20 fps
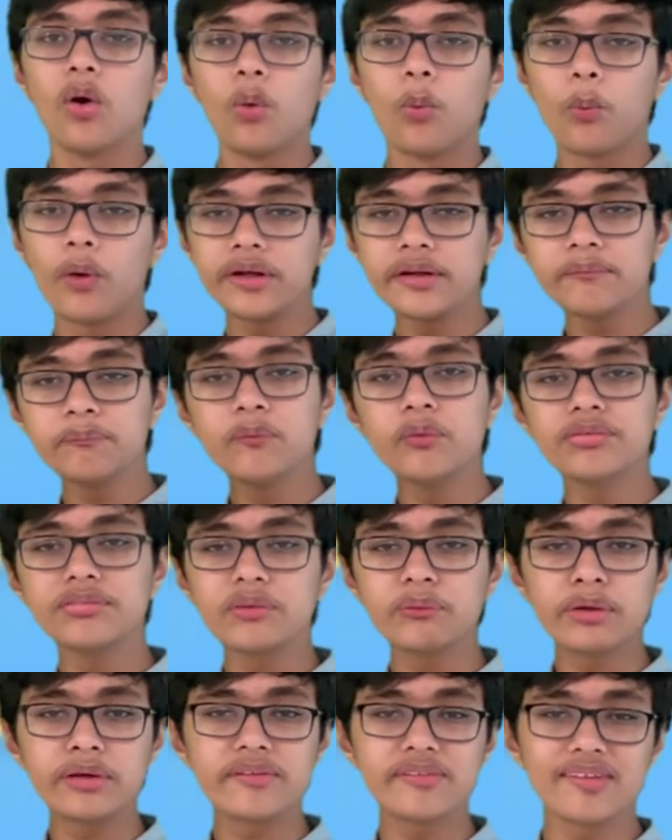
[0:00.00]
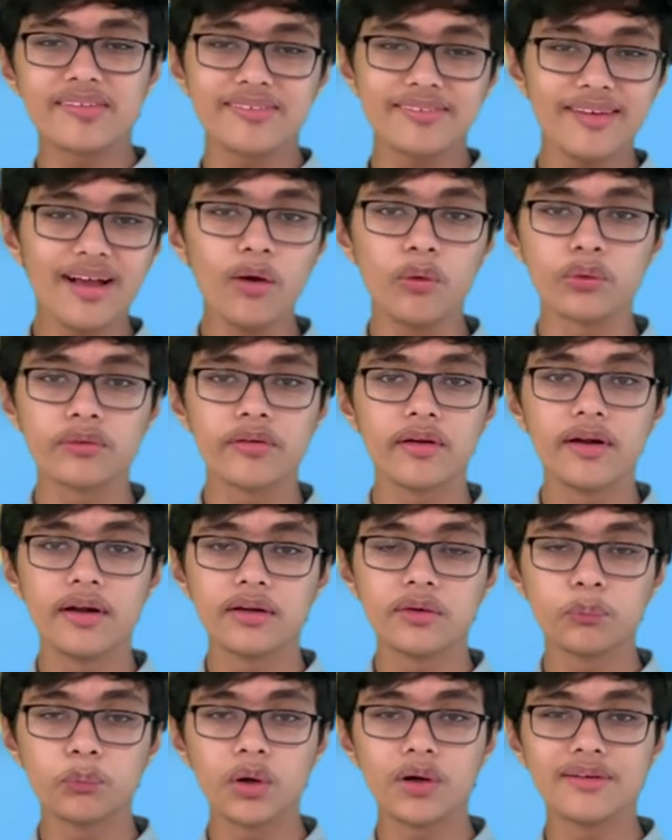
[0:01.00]
When you move towards the south,
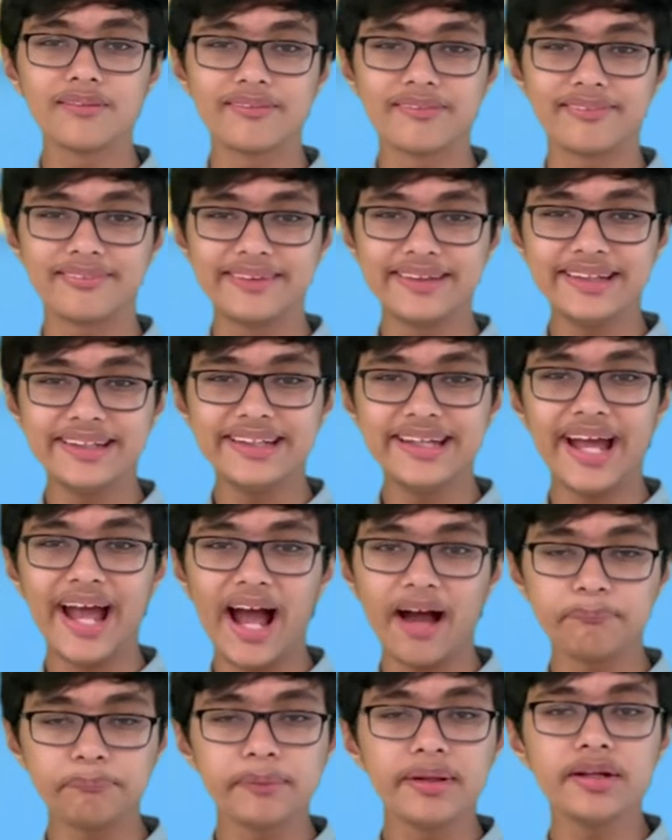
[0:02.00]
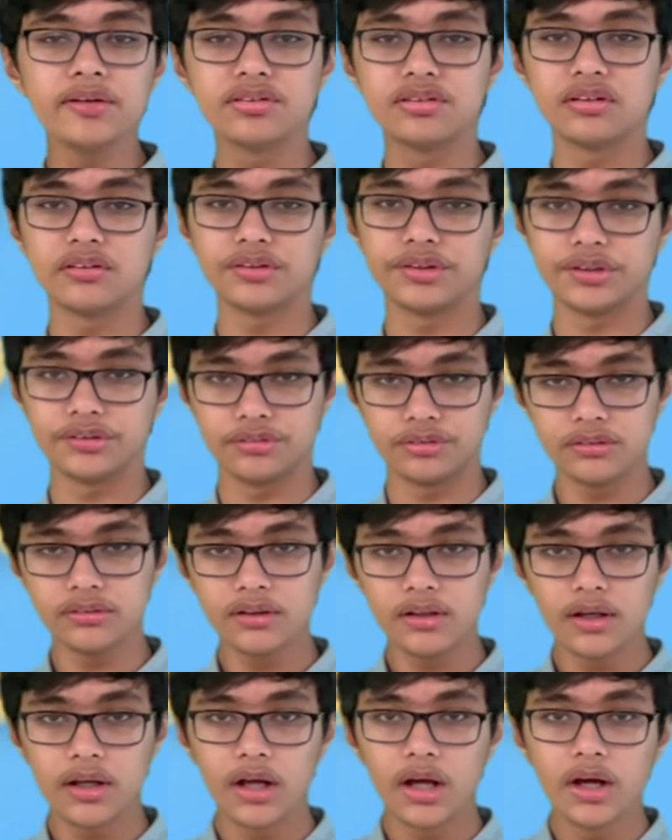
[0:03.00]
towards the Appalachian region,
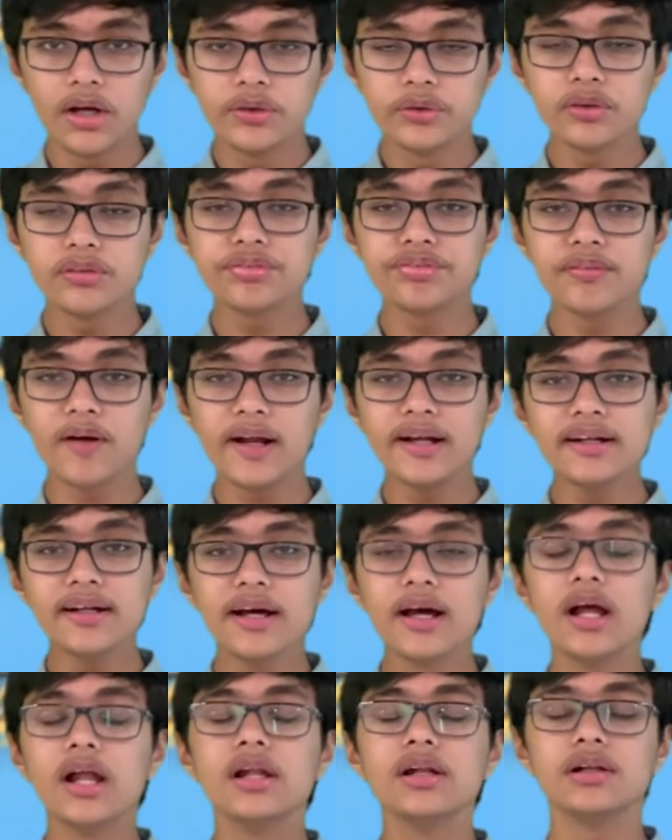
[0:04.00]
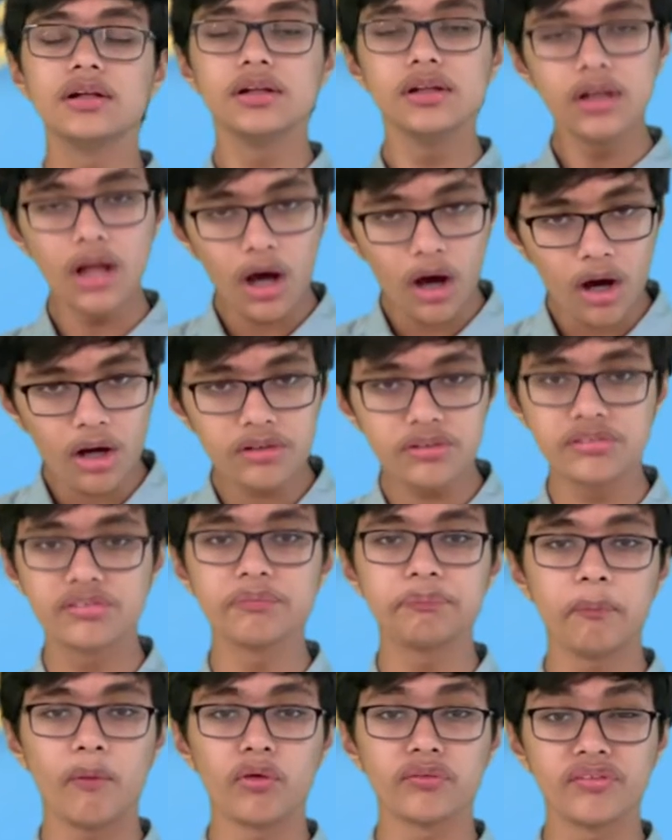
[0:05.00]
you'll find large
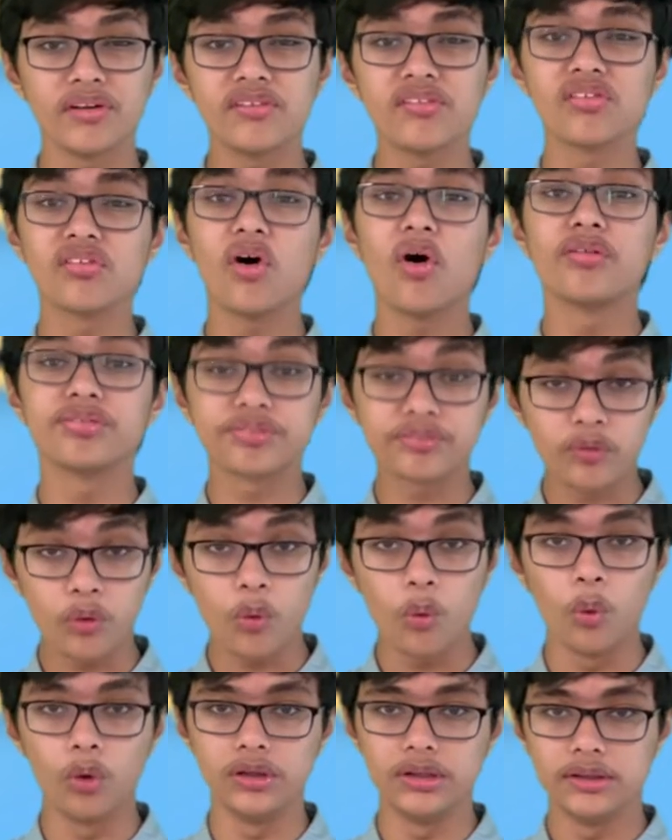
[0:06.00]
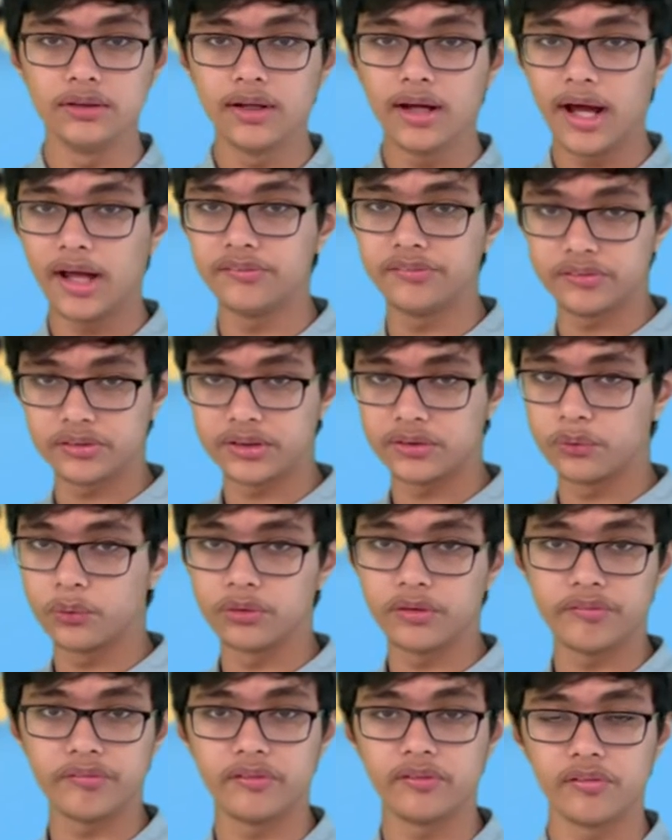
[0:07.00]
deposits of coal, as you can
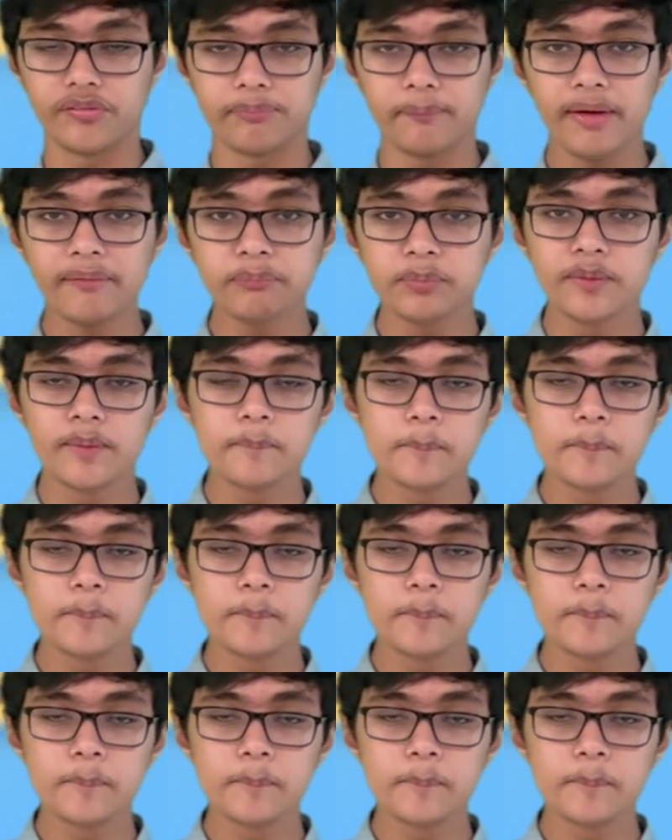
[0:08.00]
notice in this map.